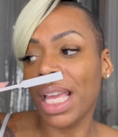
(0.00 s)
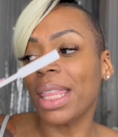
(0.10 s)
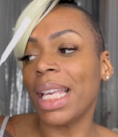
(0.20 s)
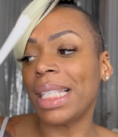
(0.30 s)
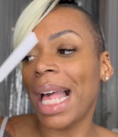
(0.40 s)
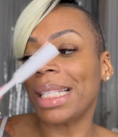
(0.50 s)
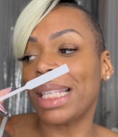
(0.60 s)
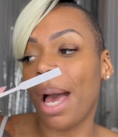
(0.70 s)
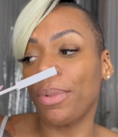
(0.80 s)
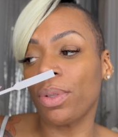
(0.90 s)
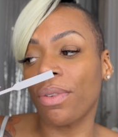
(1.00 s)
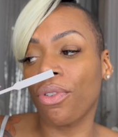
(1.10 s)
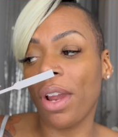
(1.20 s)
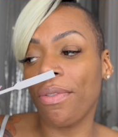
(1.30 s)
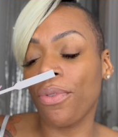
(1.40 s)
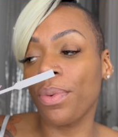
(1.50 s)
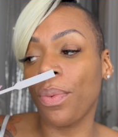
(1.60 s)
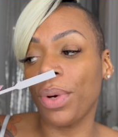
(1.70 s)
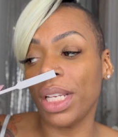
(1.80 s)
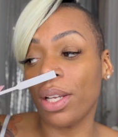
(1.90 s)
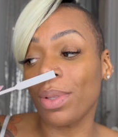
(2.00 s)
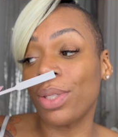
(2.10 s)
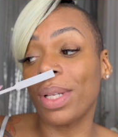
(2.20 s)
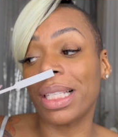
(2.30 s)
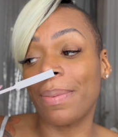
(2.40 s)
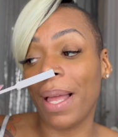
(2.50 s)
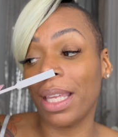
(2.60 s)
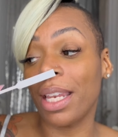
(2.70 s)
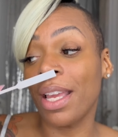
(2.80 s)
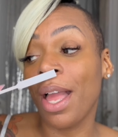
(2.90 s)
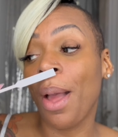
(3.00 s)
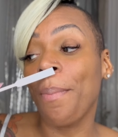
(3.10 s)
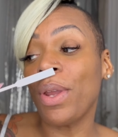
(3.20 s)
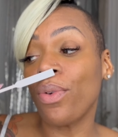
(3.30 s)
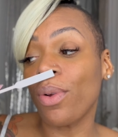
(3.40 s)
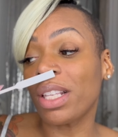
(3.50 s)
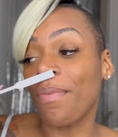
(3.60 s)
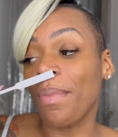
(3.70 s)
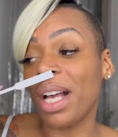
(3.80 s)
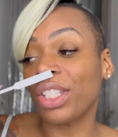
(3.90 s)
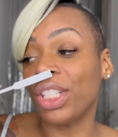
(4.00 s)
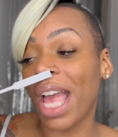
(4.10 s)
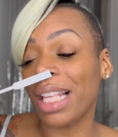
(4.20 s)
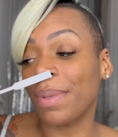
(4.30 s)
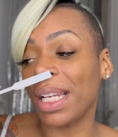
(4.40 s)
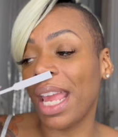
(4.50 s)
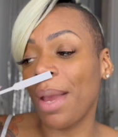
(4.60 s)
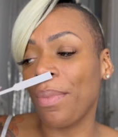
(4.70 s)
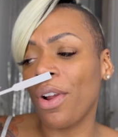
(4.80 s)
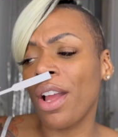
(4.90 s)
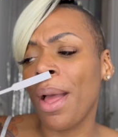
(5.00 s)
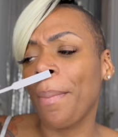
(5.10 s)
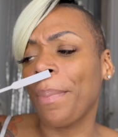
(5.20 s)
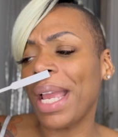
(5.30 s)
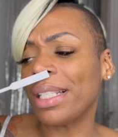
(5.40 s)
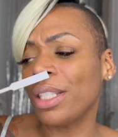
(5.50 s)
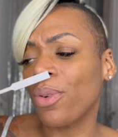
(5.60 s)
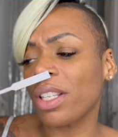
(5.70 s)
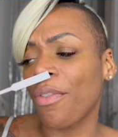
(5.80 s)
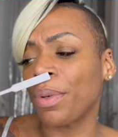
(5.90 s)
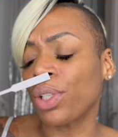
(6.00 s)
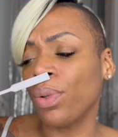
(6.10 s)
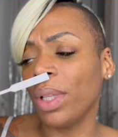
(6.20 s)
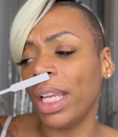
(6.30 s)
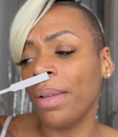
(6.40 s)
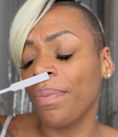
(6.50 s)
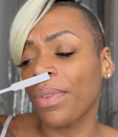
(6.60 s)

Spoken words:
This has top notes of grapefruit and woody notes. You can smell it. Middle notes of musk, jasmine, and amber. Base notes of patchouli.